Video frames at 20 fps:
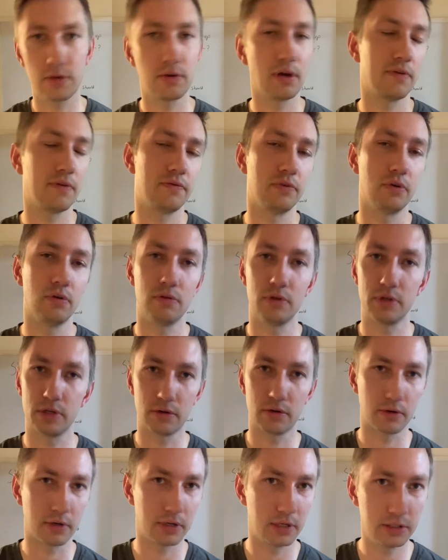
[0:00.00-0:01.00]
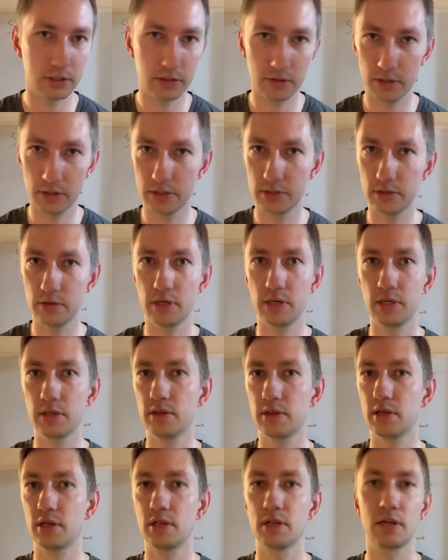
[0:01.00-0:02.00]
have no lingering injuries or
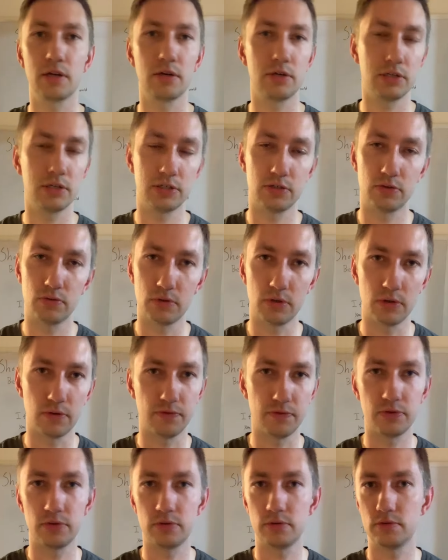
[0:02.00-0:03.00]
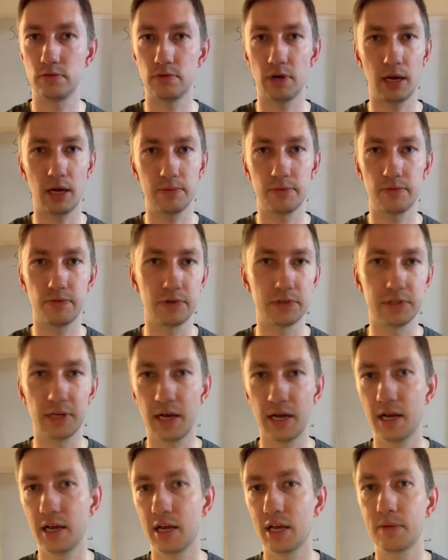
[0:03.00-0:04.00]
anything, and you're just sort of strapped for
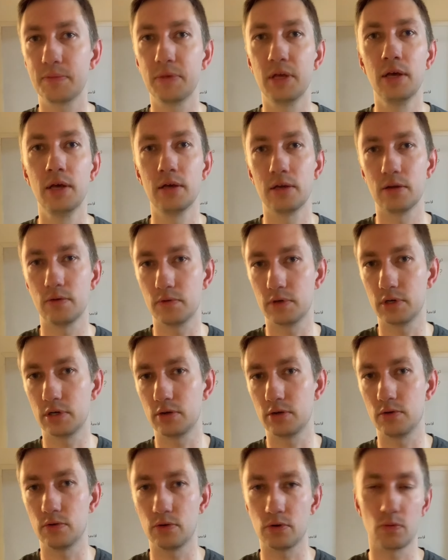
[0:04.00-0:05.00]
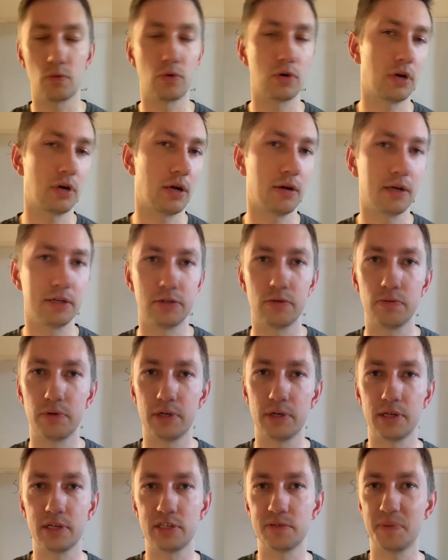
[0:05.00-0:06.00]
time, you want to do your workout as
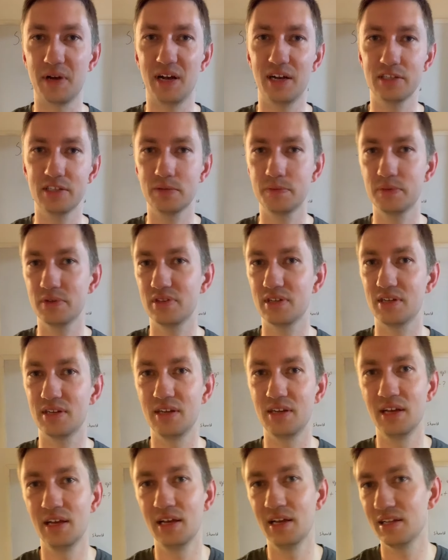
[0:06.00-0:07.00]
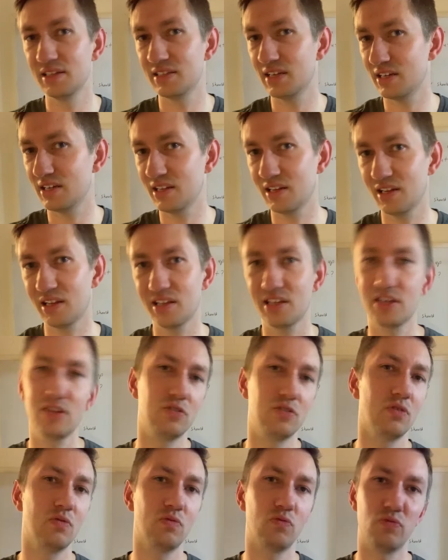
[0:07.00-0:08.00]
quickly as possible, then technically you
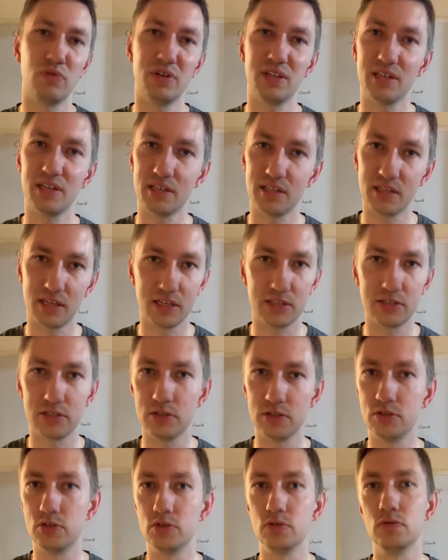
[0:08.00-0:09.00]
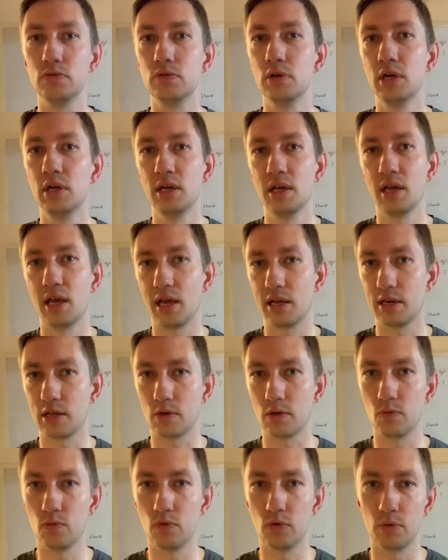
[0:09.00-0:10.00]
don't really need to do
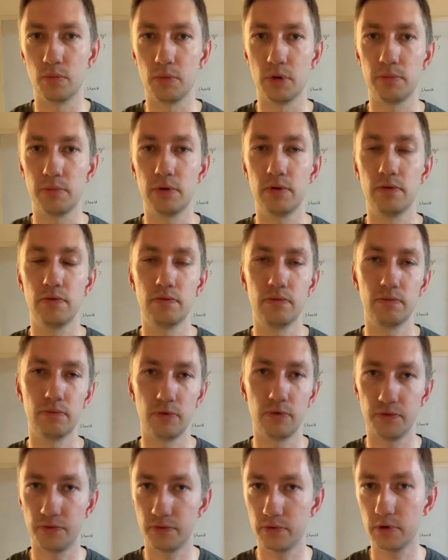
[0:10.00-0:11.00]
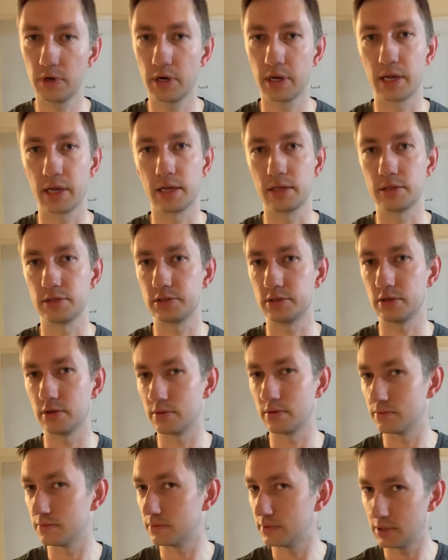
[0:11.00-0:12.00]
any warm-up beforehand,
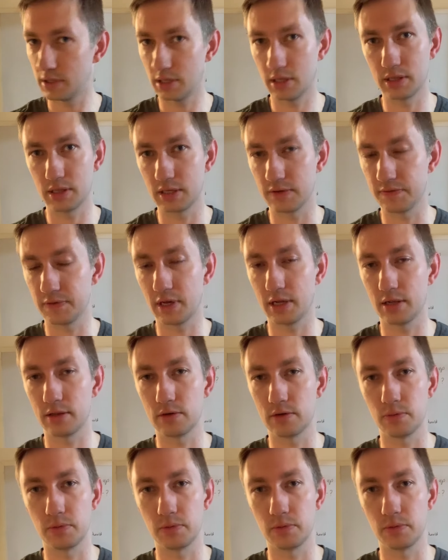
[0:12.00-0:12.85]
so I'll leave that a little